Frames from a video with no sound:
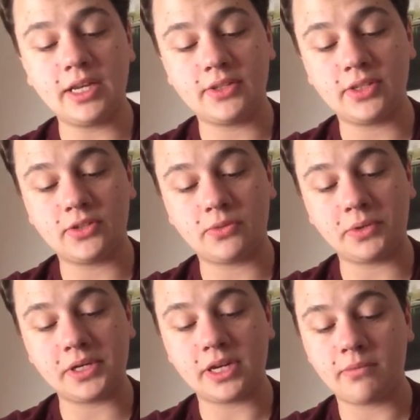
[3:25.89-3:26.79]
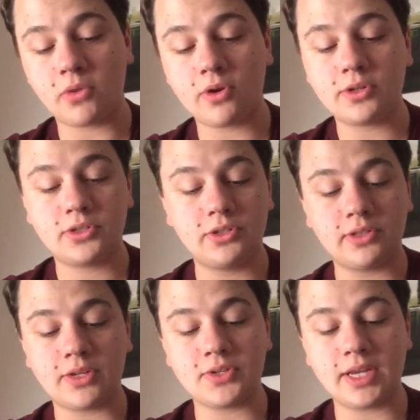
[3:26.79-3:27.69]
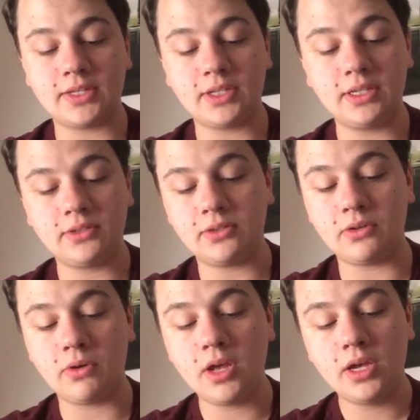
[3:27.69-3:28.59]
it says 29 March 2018 to